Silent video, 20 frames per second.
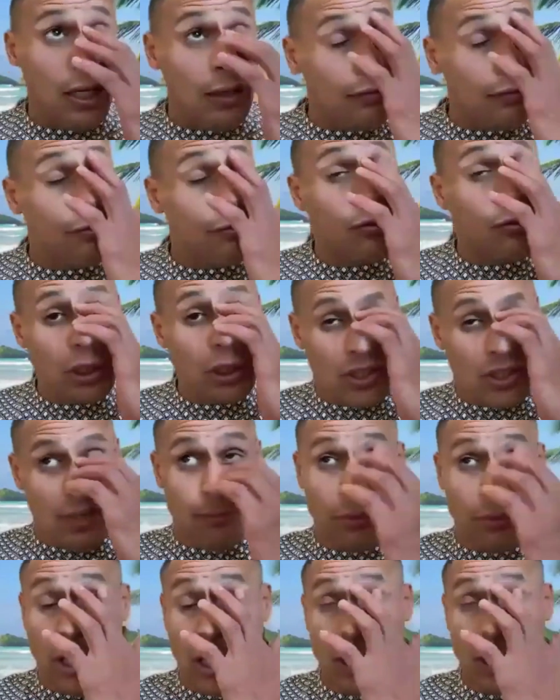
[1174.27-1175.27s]
for example,
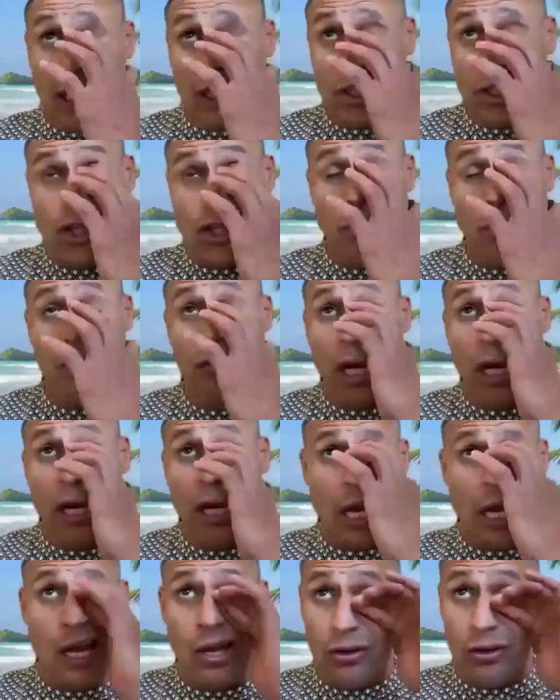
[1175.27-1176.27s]
like I could show you right
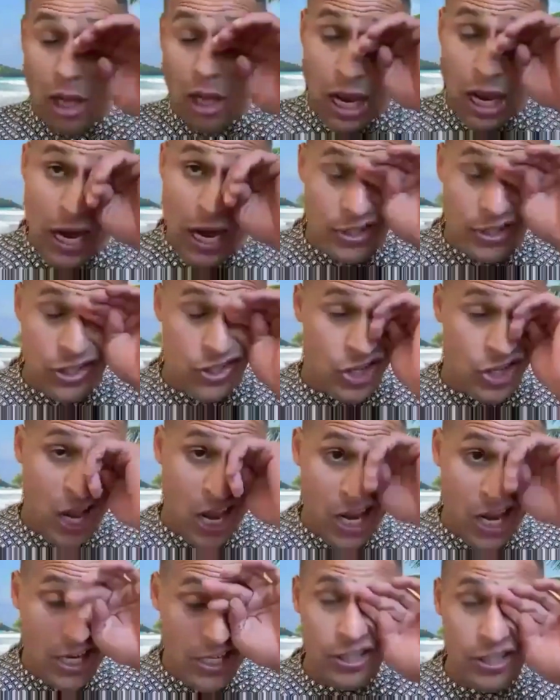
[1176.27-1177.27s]
now, I
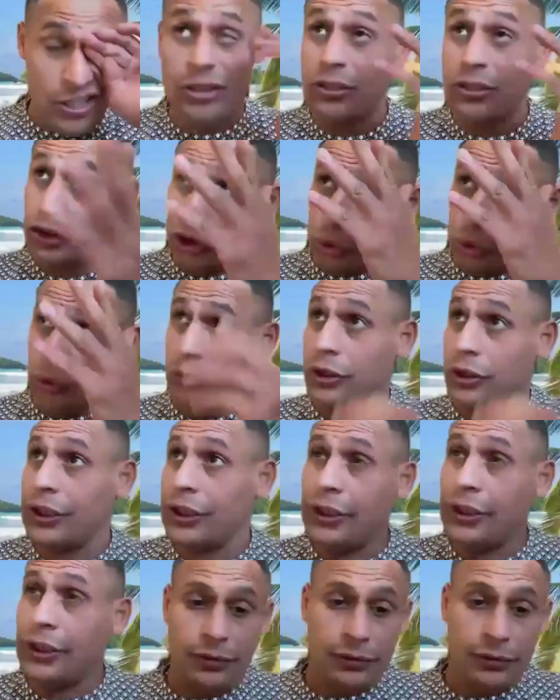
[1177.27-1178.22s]
design jewelry